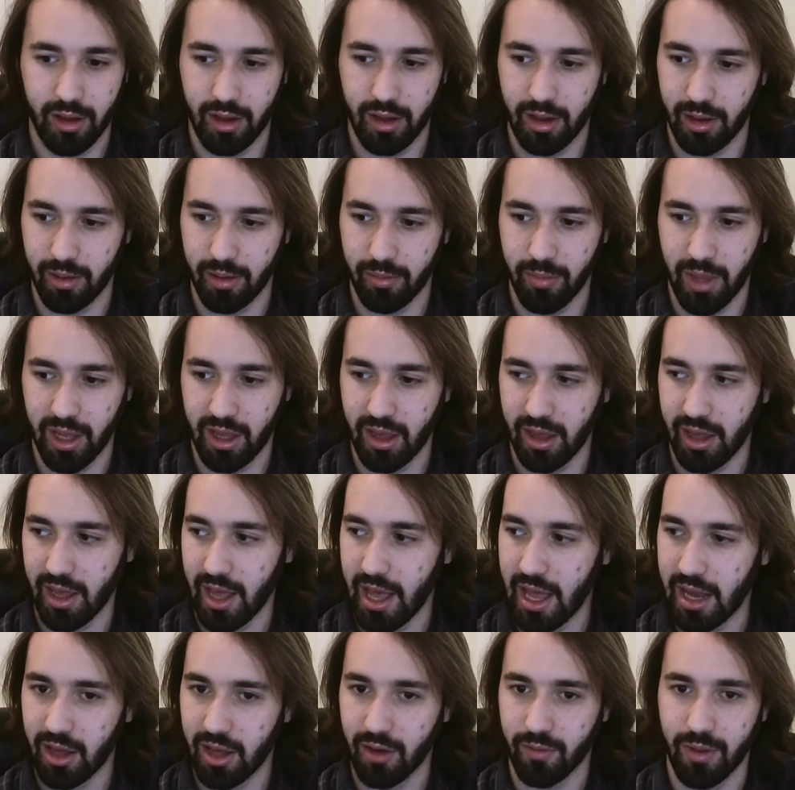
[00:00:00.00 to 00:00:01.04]
making
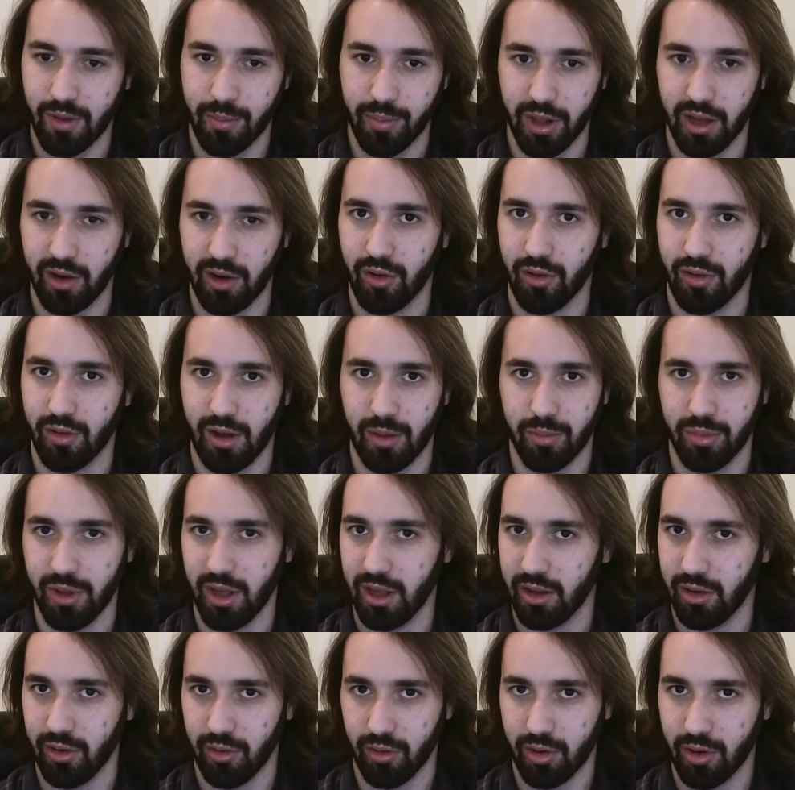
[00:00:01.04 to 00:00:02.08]
any of the players
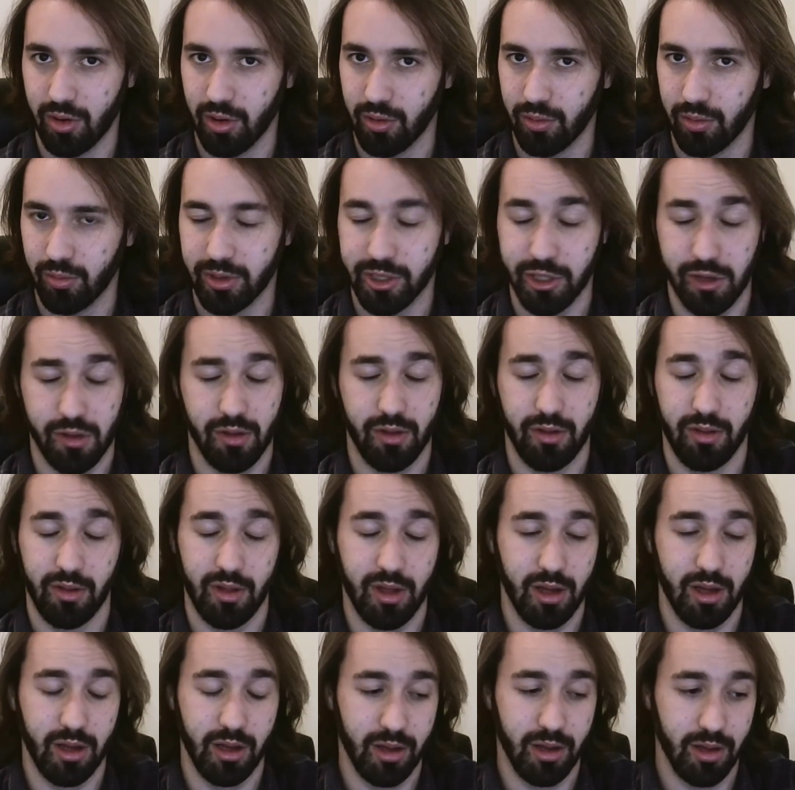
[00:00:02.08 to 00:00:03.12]
update their code, which is
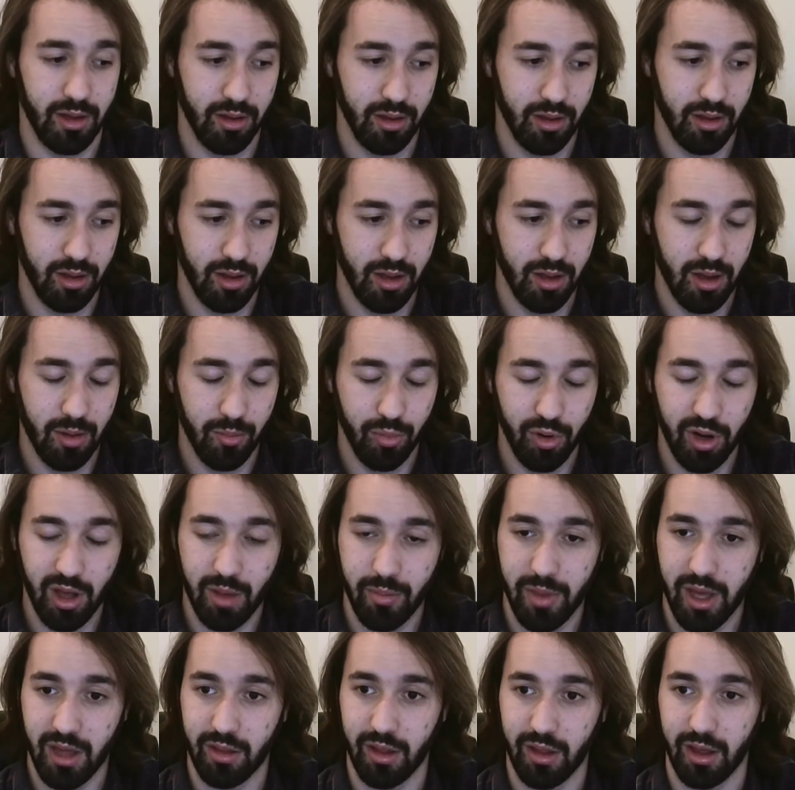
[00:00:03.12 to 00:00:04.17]
pretty
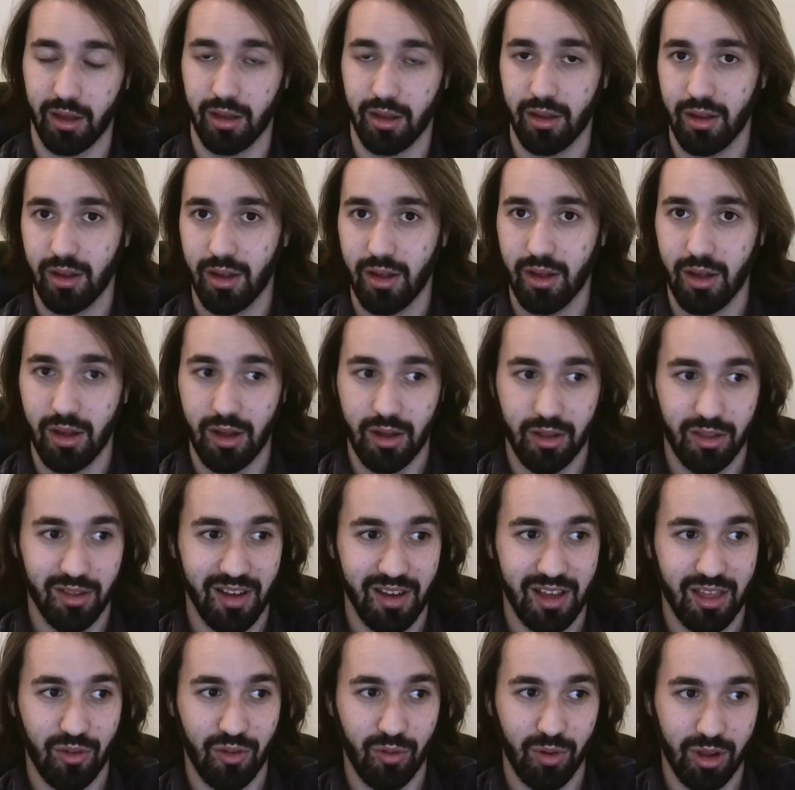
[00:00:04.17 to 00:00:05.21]
amazing. So
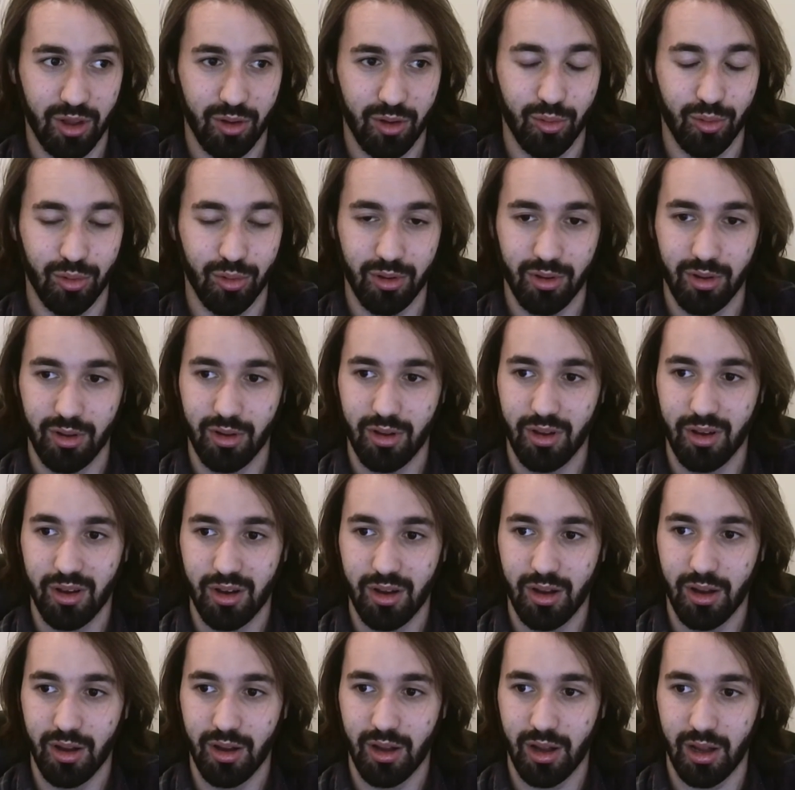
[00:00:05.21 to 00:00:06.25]
that's really cool.
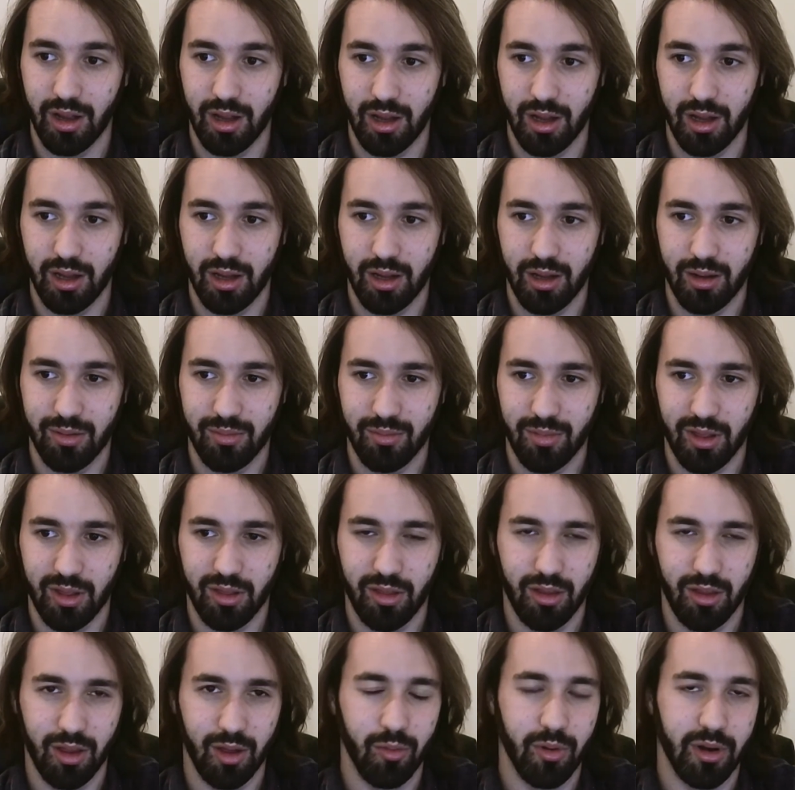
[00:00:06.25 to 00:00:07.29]
Let's
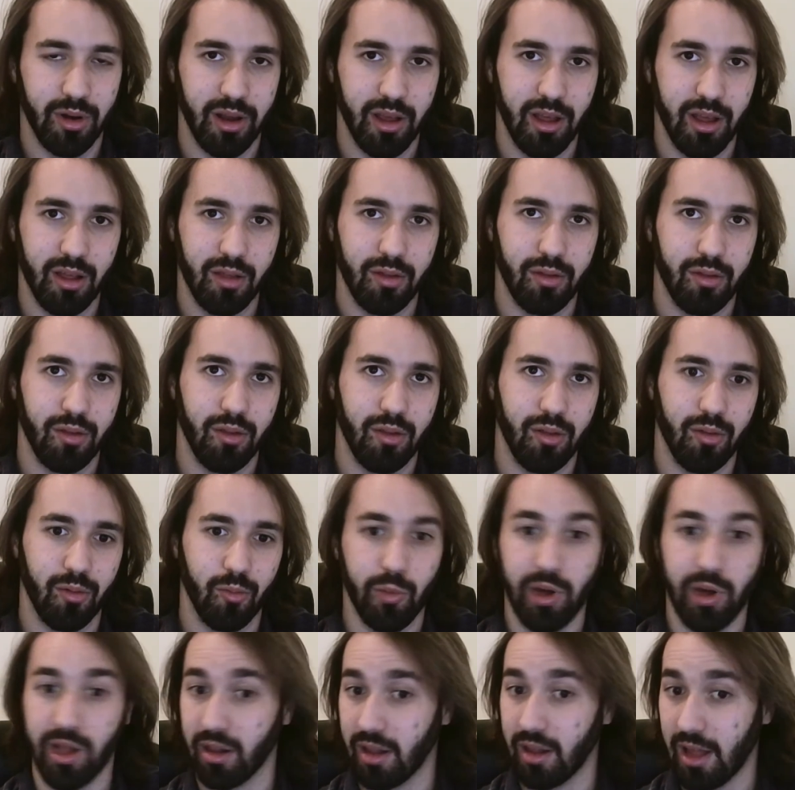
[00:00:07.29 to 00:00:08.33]
see what else.
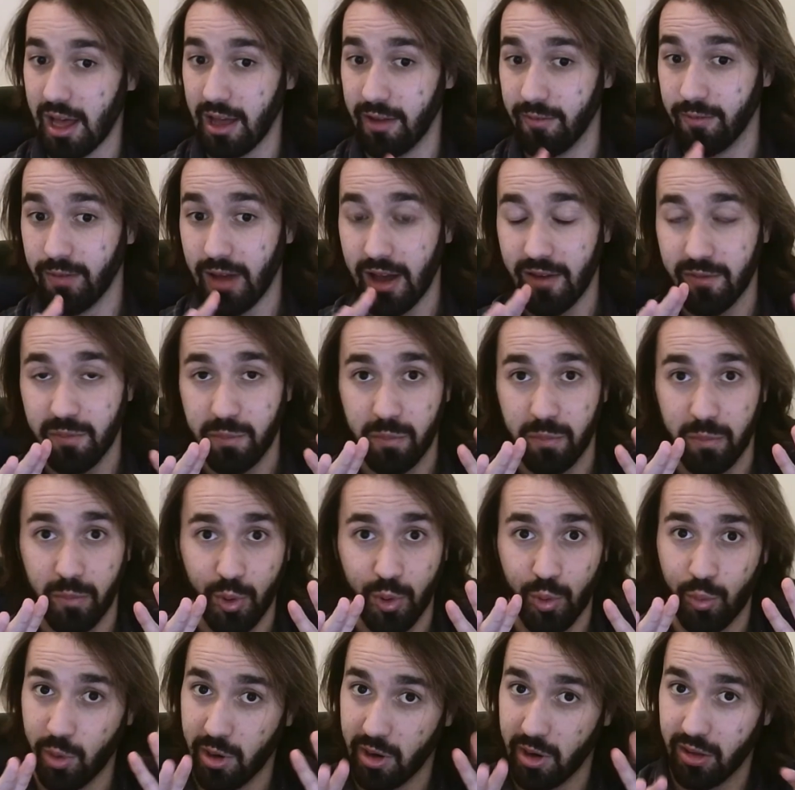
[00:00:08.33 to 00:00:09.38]
Well, I've
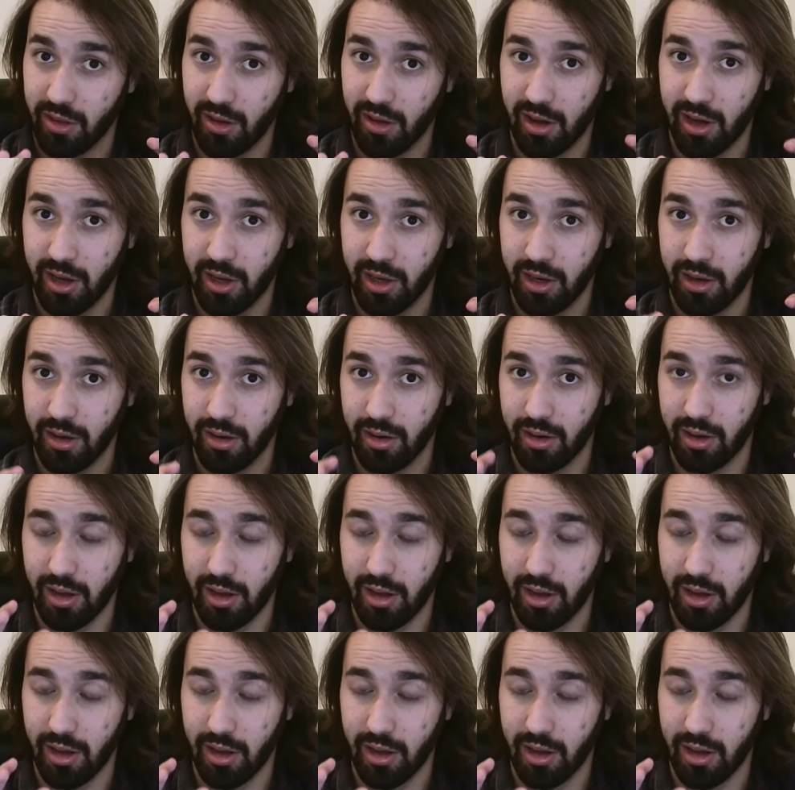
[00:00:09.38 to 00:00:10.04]
worked on